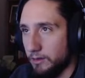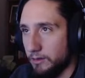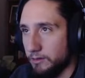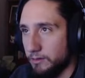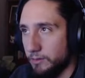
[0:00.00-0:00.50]

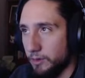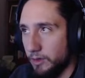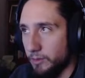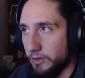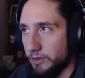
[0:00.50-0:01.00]
pretty
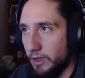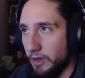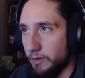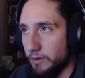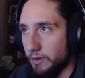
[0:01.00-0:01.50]
much
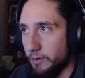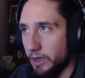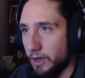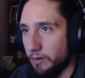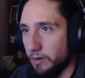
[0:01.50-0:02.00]
everything we
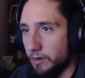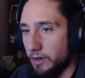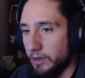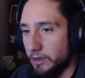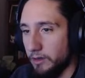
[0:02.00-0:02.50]
have going on
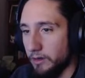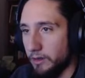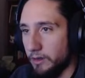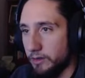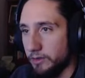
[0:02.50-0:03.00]
here
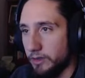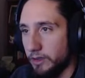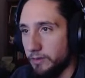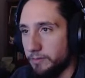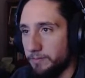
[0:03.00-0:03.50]
is
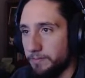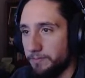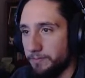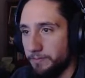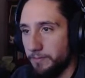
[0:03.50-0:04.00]

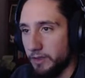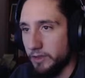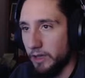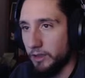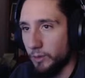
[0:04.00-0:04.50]

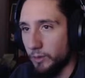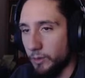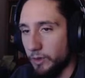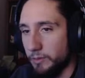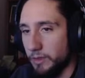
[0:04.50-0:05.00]
exactly where we
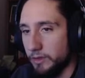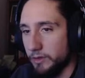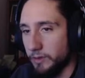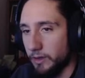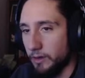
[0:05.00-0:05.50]
want to be. So if
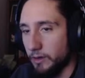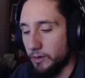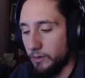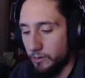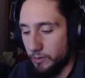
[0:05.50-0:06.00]
I
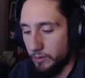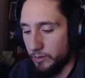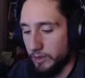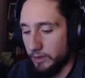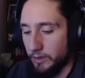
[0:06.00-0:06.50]
go, what was
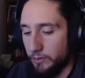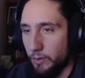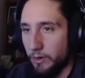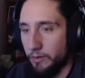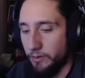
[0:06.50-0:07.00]
that, line
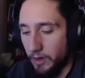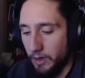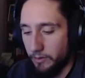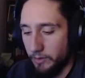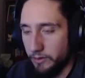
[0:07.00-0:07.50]

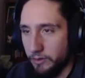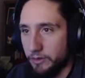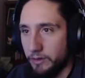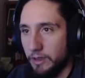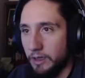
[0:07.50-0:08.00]
485, we can just,
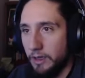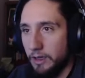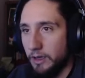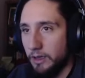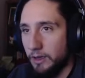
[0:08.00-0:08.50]

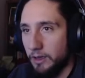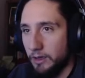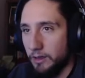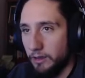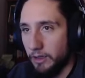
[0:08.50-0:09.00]

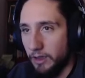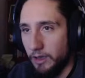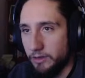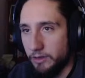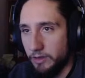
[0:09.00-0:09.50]
like
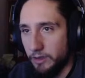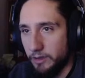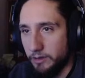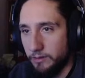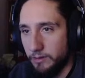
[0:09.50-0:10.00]
Casey did,
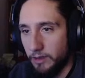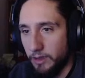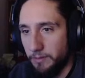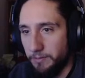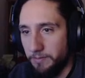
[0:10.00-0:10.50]

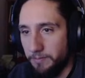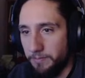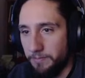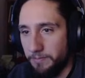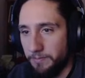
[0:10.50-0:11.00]

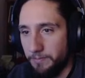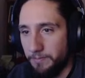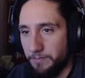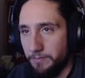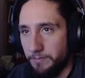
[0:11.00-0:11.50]

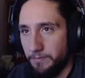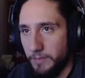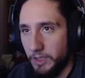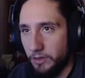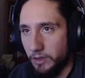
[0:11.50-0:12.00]

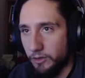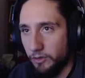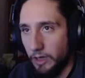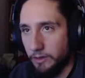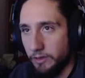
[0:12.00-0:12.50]
just kind of
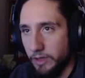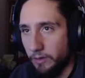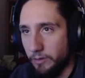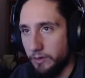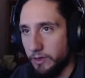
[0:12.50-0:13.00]
strike this out for
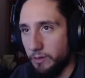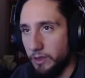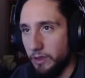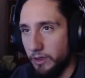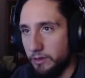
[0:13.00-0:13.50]
the time
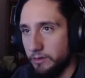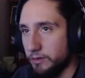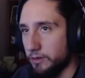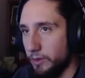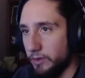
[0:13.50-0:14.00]
being so
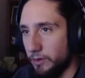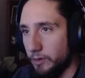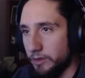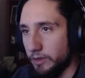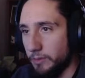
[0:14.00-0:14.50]
that we can focus
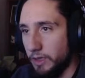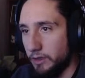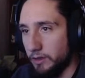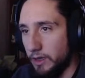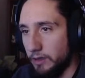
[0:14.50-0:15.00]
on making
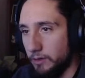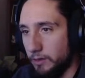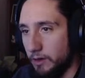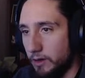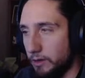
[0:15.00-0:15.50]
that new call.